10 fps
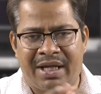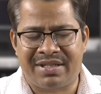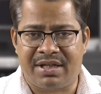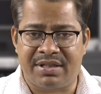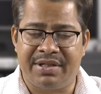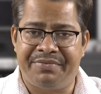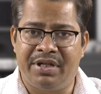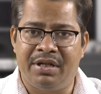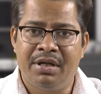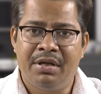extra
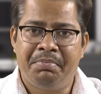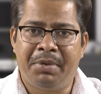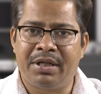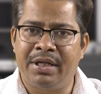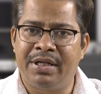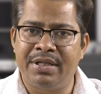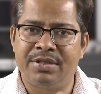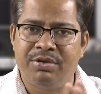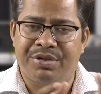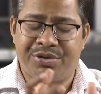safety but it is
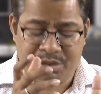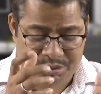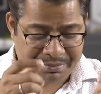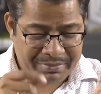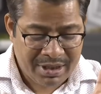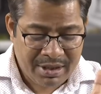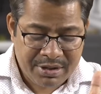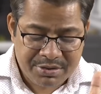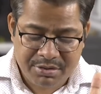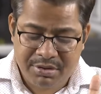not so.
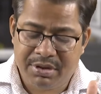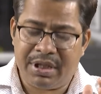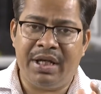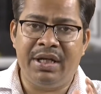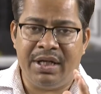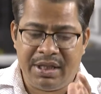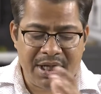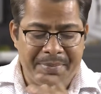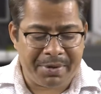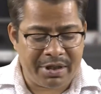So in
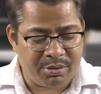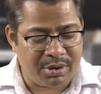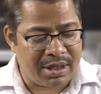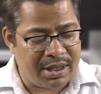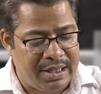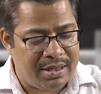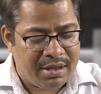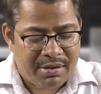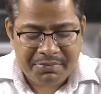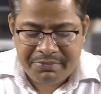India particularly
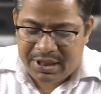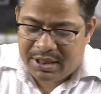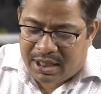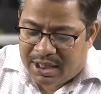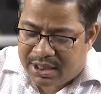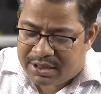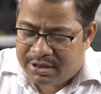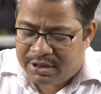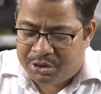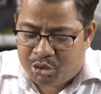we
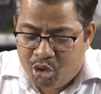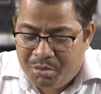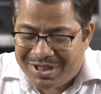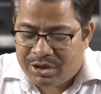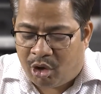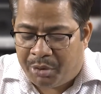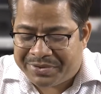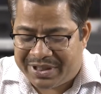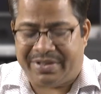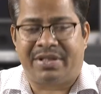are too much
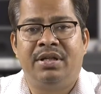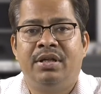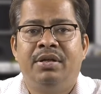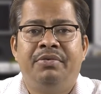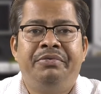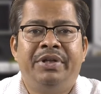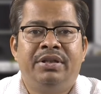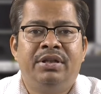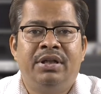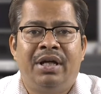obsessed
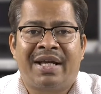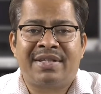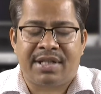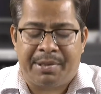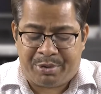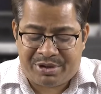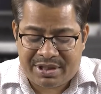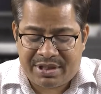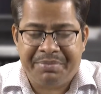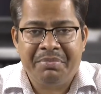with extra
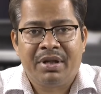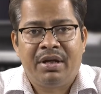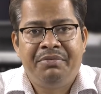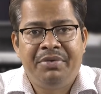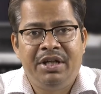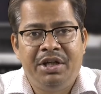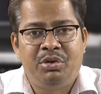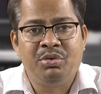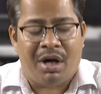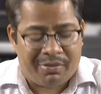processing, we need
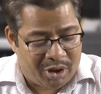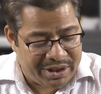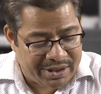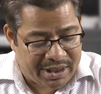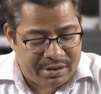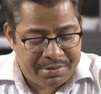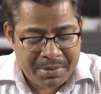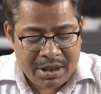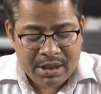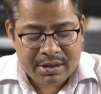to avoid that.
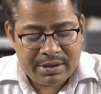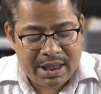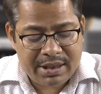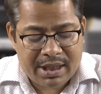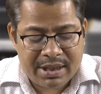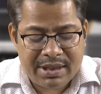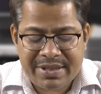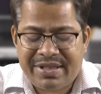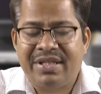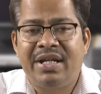Then
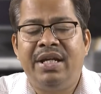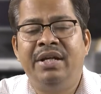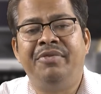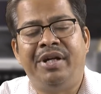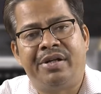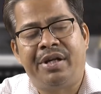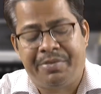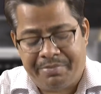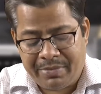unnecessary inventory.